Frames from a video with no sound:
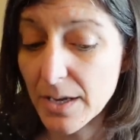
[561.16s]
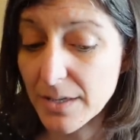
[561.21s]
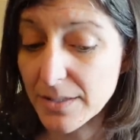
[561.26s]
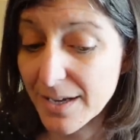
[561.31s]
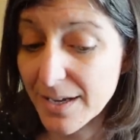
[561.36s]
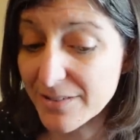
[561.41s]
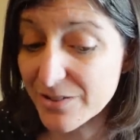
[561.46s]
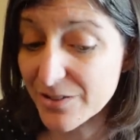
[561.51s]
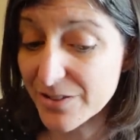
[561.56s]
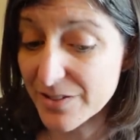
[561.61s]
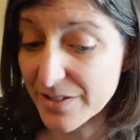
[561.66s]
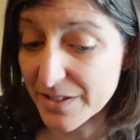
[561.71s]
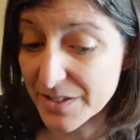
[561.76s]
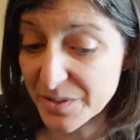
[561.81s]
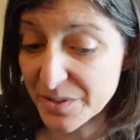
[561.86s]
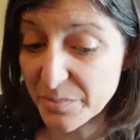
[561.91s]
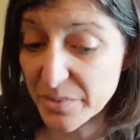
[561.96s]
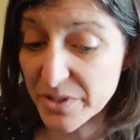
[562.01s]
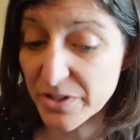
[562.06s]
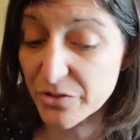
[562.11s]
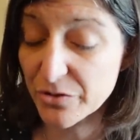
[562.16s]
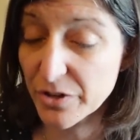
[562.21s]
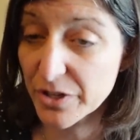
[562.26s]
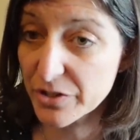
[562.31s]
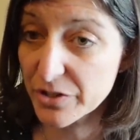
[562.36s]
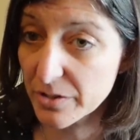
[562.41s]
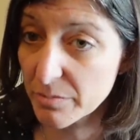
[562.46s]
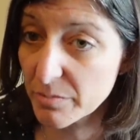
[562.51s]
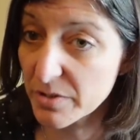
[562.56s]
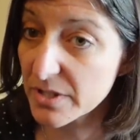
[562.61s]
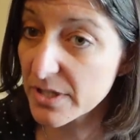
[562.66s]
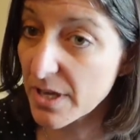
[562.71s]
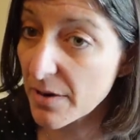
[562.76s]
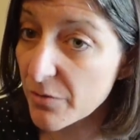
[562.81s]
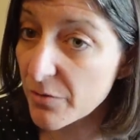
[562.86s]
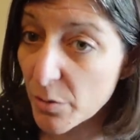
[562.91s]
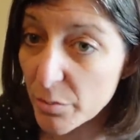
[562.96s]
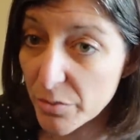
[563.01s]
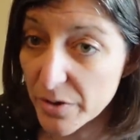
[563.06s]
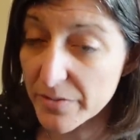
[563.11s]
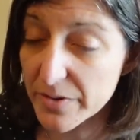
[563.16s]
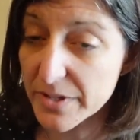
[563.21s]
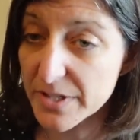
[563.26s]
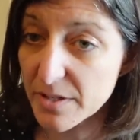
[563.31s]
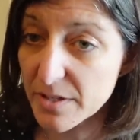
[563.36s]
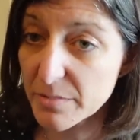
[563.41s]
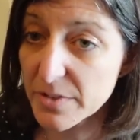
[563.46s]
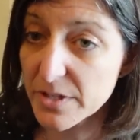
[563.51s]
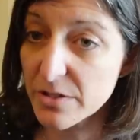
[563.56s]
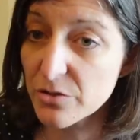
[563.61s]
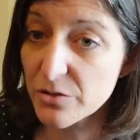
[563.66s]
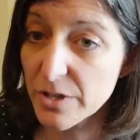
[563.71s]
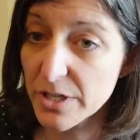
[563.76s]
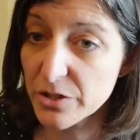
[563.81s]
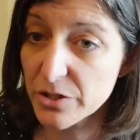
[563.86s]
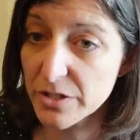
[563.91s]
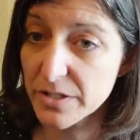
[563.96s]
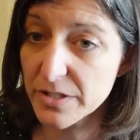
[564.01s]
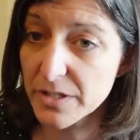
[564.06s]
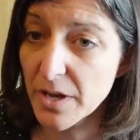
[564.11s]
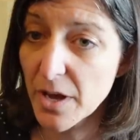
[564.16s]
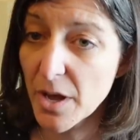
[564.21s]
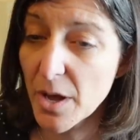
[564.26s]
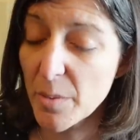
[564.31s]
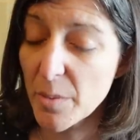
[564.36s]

not just this administration, but several previous administrations.